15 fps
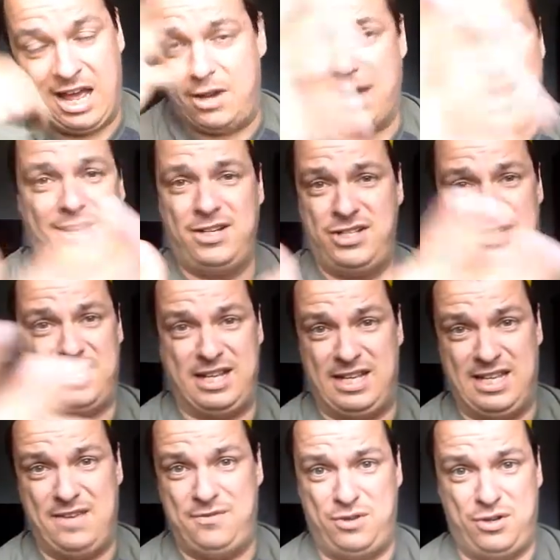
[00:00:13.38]
No, I'm just going
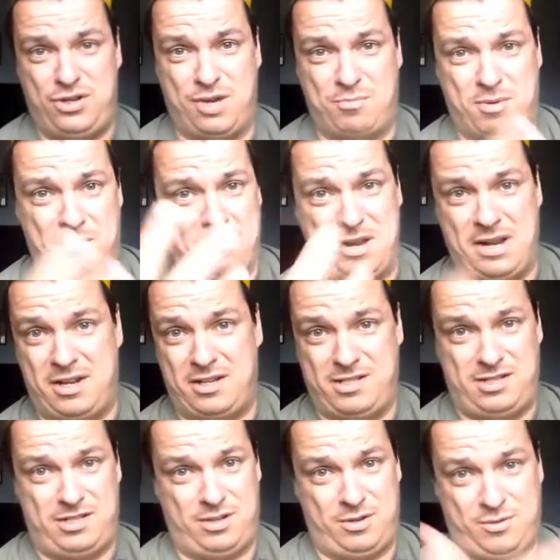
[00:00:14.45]
to give you a couple
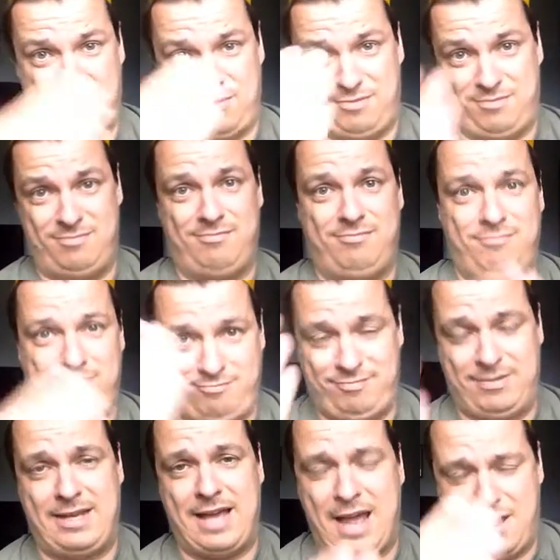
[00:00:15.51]
minutes to
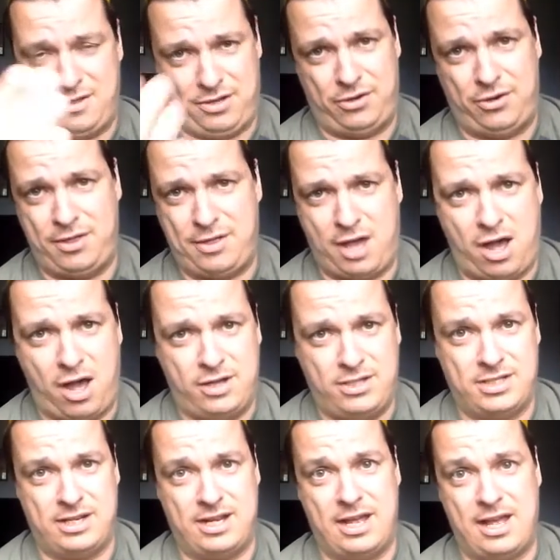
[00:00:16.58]
gather your
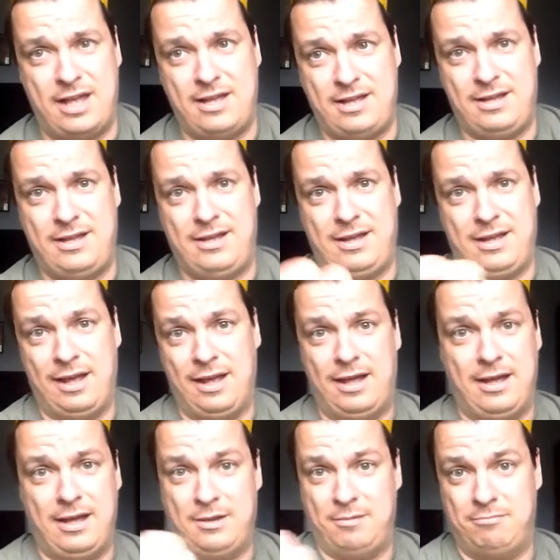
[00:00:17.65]
thoughts and uh,
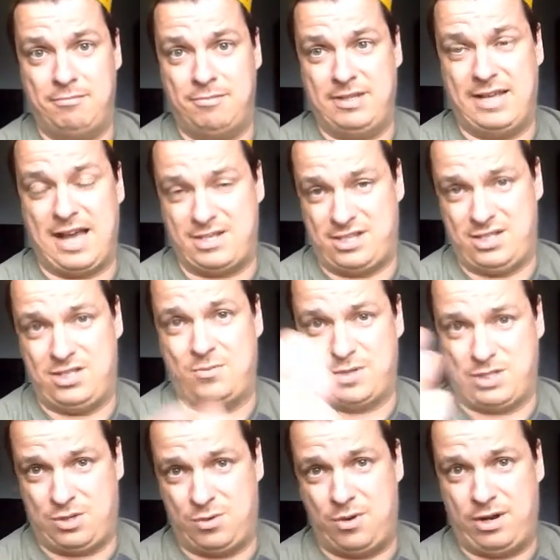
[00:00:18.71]
guess
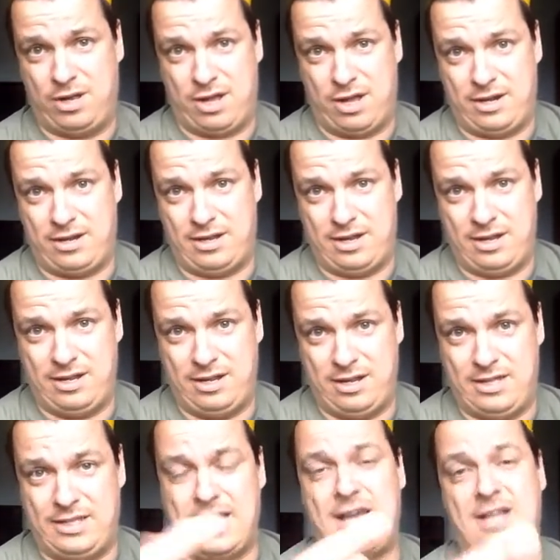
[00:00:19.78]
what's going on.
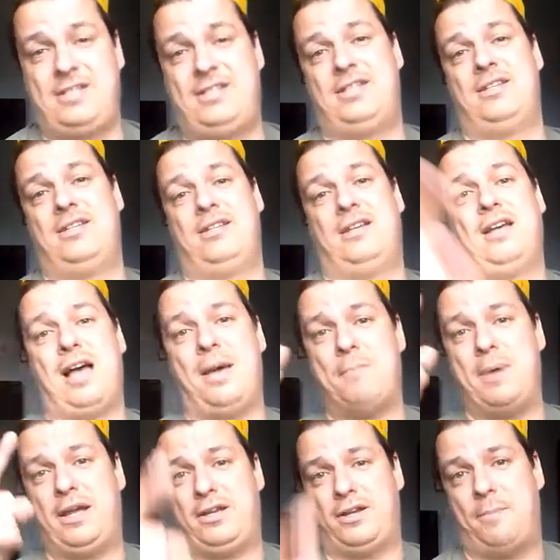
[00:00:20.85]
Yes, I'm
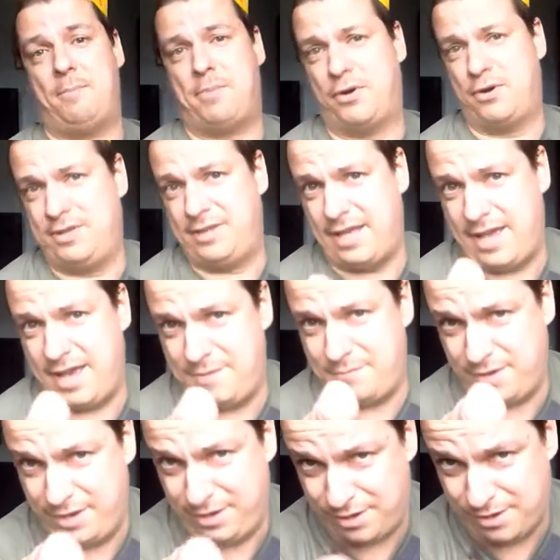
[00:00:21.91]
making a birthday
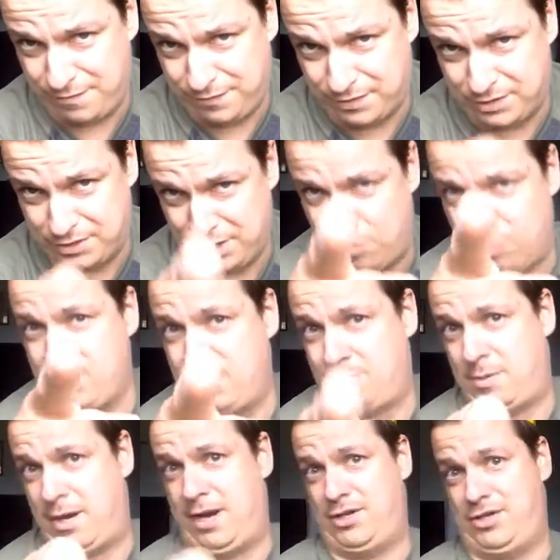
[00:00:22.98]
video for someone
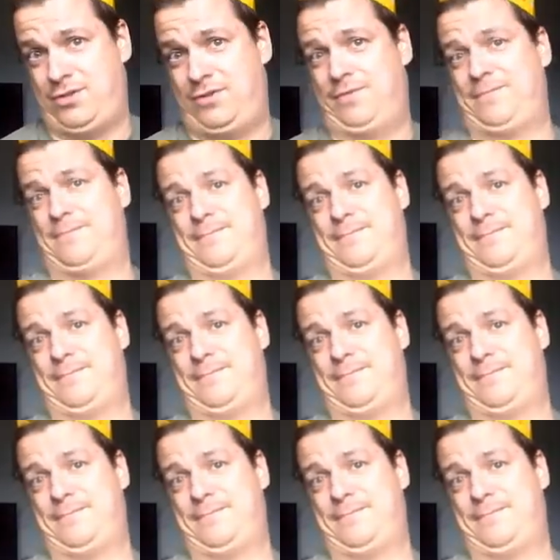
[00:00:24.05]
special.